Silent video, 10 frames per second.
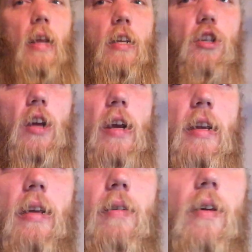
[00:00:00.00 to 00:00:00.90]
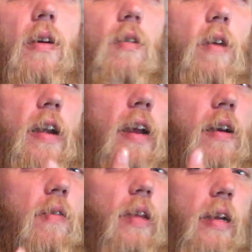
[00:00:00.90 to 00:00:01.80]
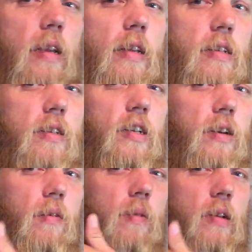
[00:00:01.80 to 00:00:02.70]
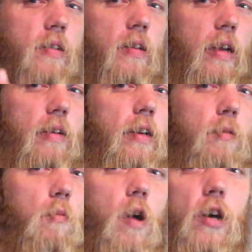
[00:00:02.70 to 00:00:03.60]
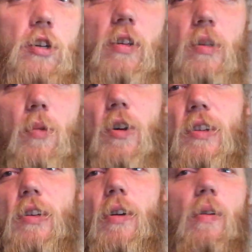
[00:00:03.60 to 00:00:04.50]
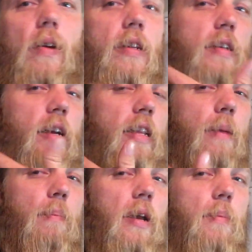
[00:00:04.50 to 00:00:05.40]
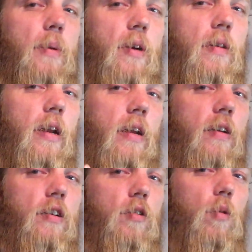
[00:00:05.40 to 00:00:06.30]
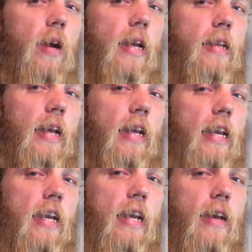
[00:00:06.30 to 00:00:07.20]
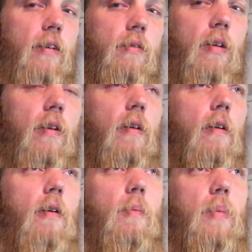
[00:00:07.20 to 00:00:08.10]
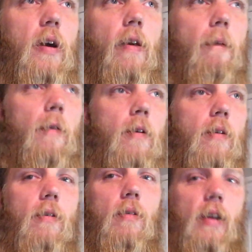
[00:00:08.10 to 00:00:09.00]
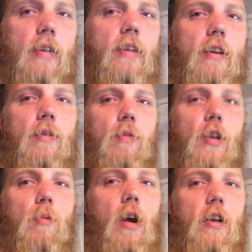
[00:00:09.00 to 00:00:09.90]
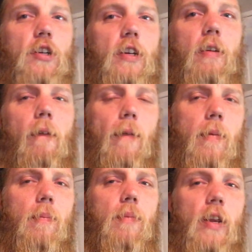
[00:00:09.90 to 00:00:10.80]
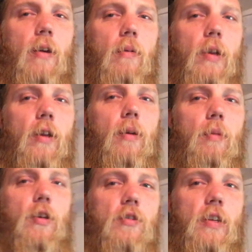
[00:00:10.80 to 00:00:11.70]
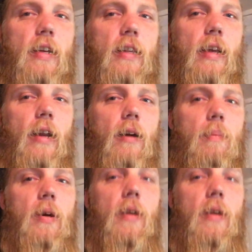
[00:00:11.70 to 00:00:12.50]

it's shiny. Right now, like this is, because I didn't wash it this morning, so it's got that bed beard that I couldn't quite get that kink out. But like I said, when you wash it, you can usually get that out,